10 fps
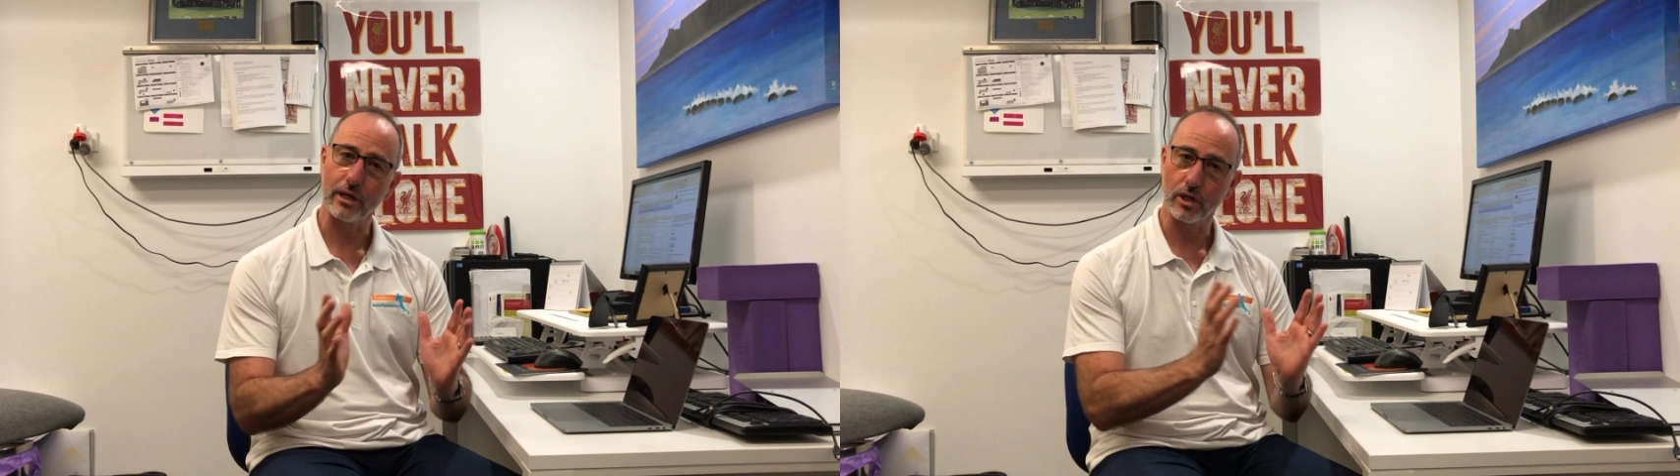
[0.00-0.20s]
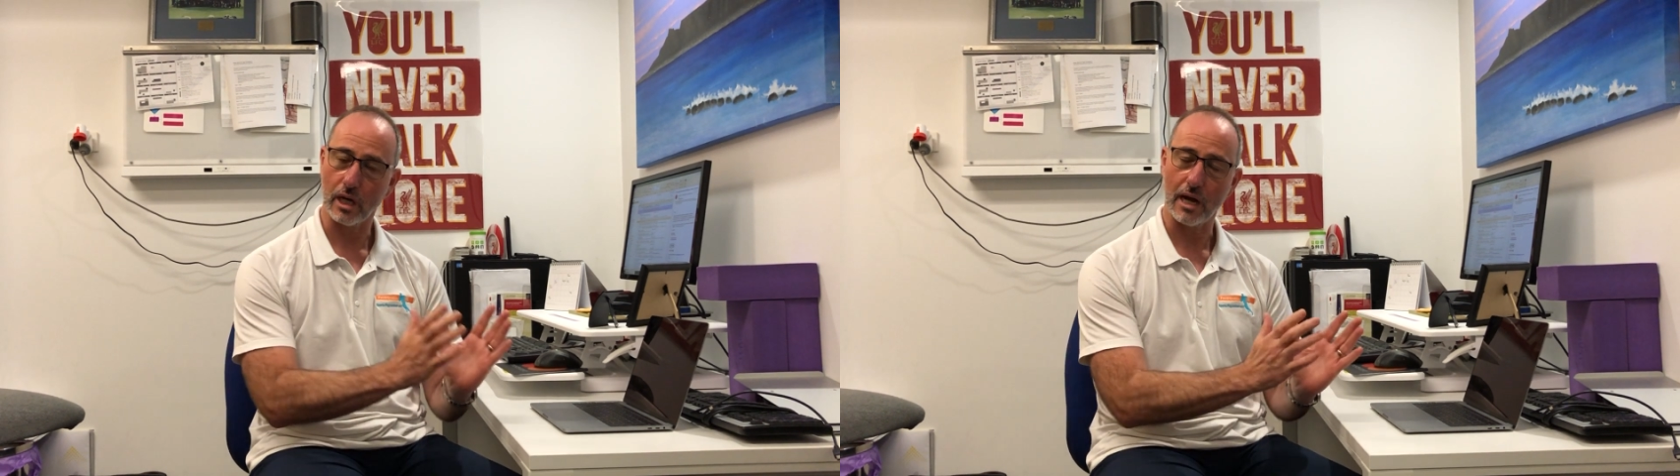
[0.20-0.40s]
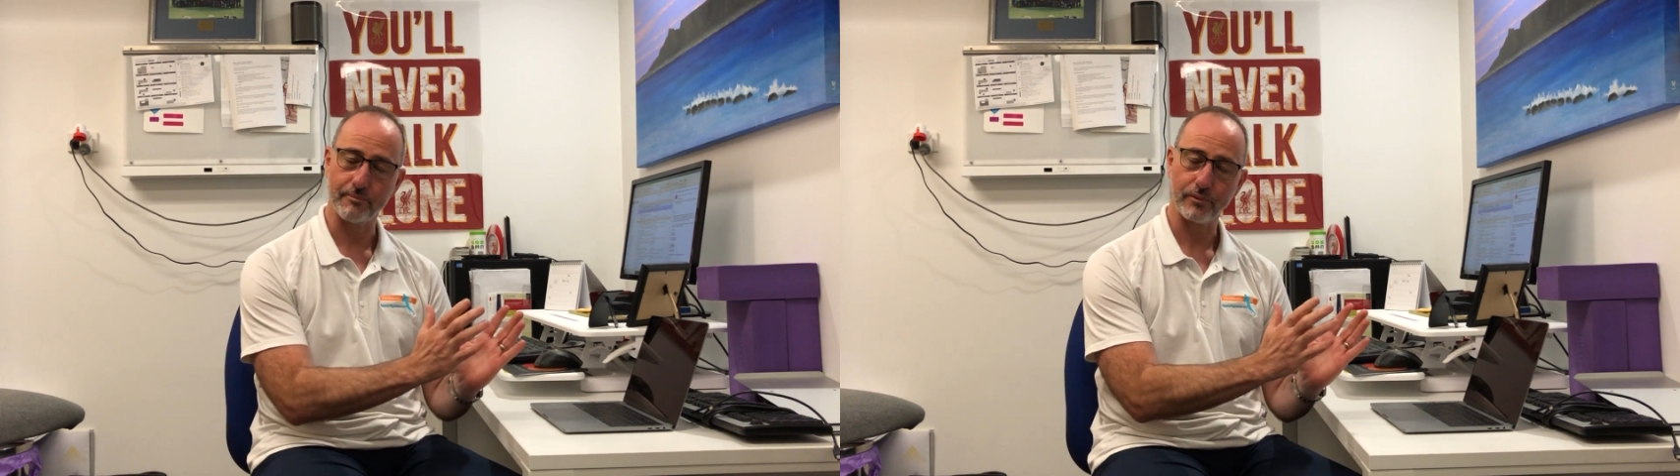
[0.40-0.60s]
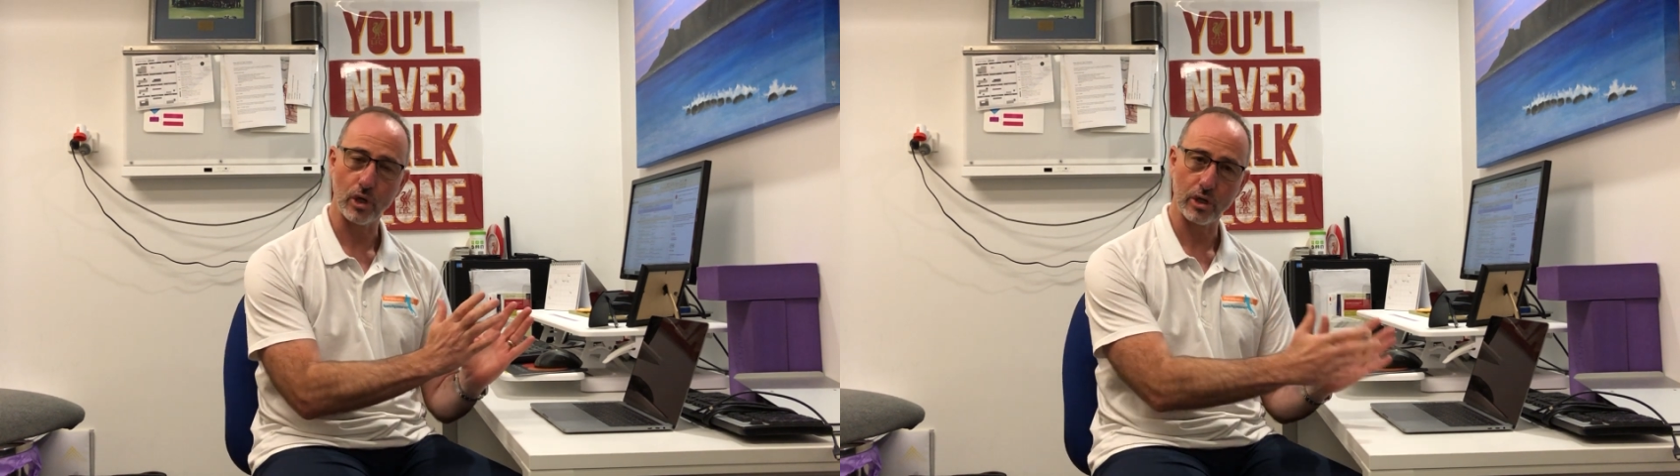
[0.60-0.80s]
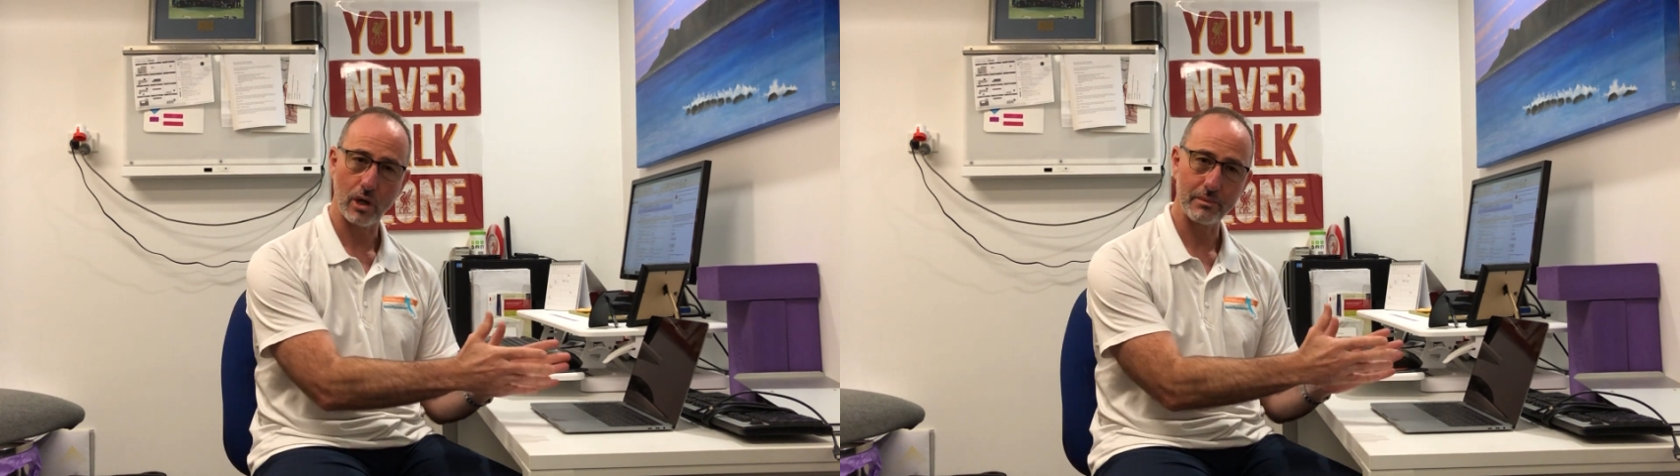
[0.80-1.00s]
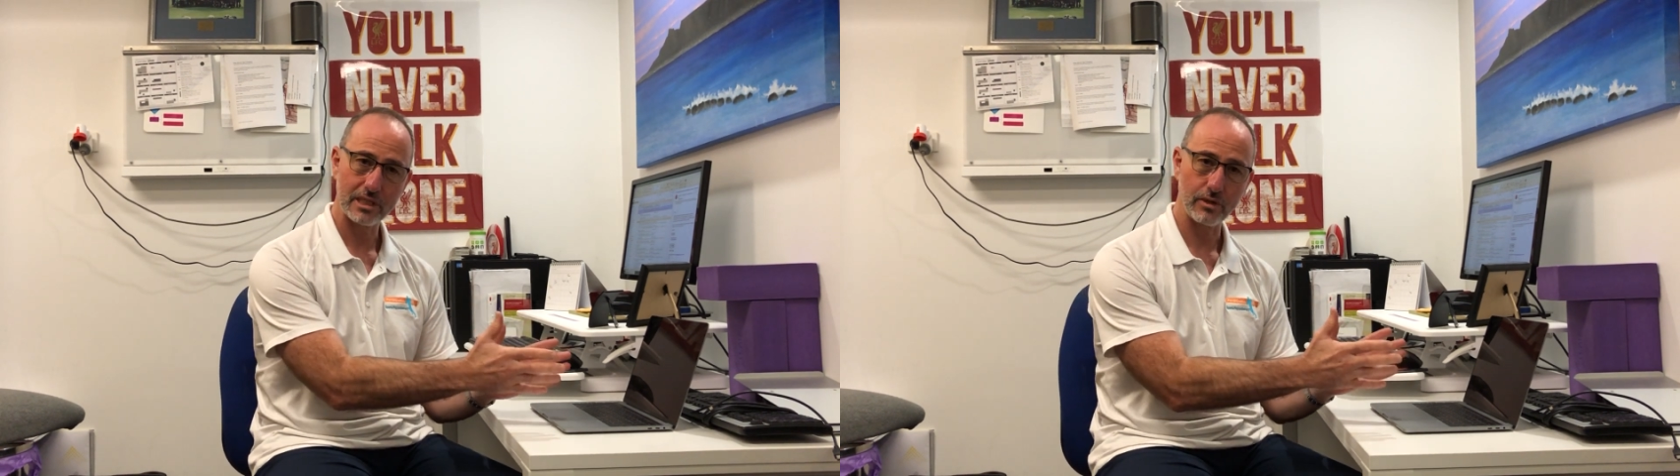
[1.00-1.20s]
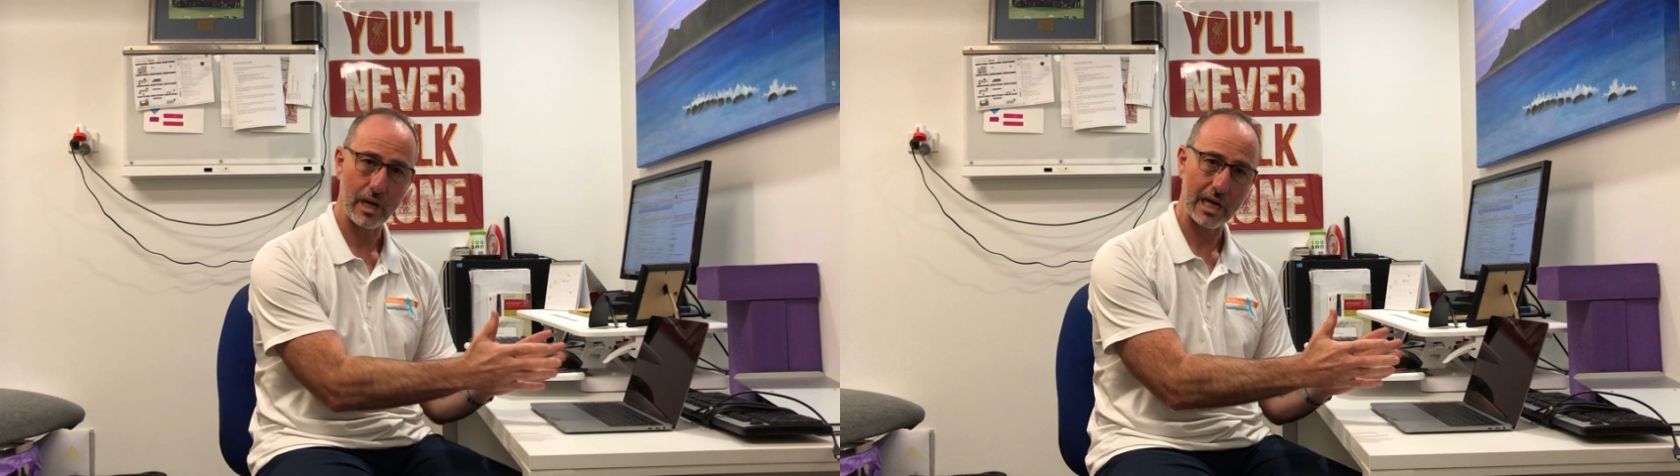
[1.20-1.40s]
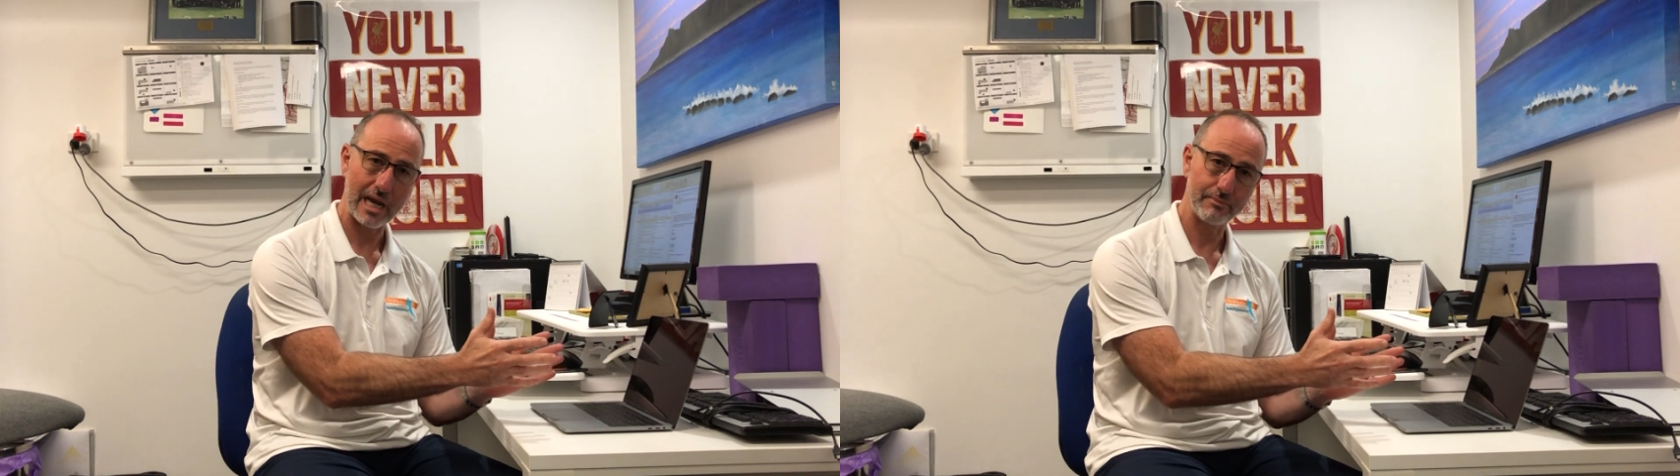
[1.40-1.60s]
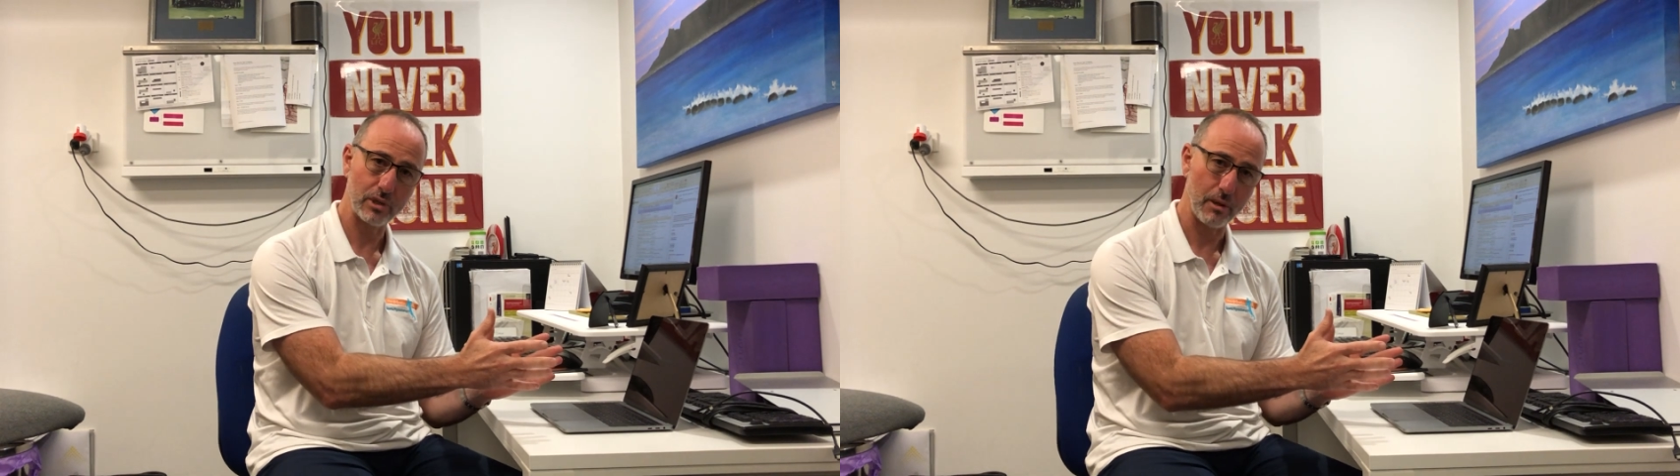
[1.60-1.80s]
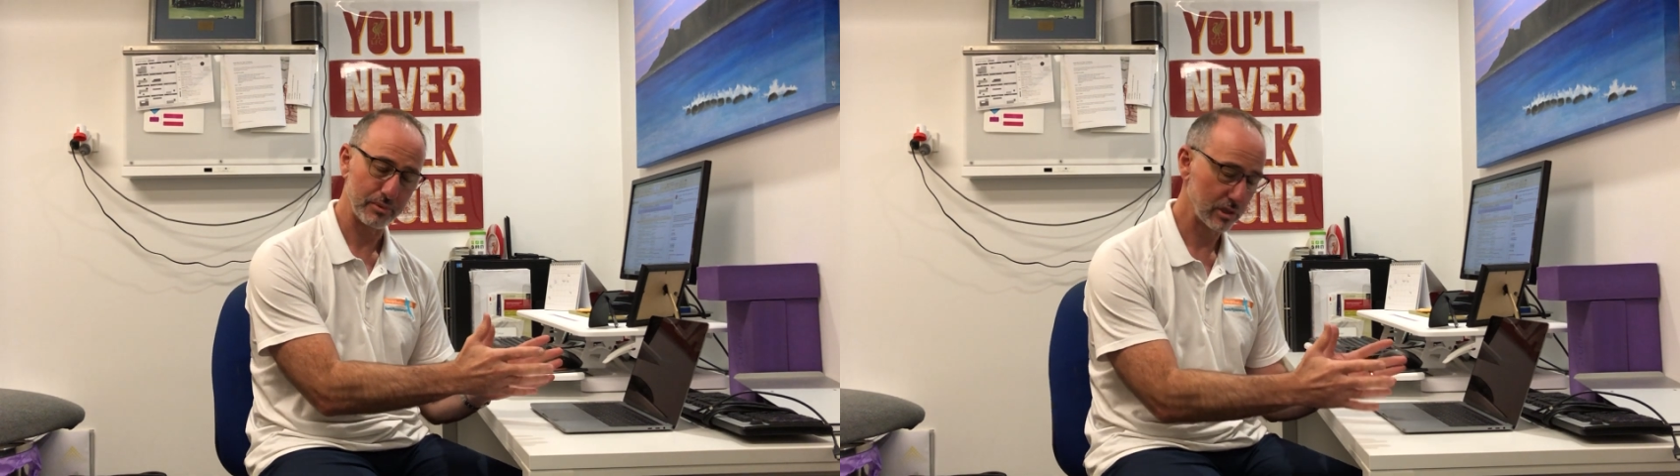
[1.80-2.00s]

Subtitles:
ergonomics around laptops.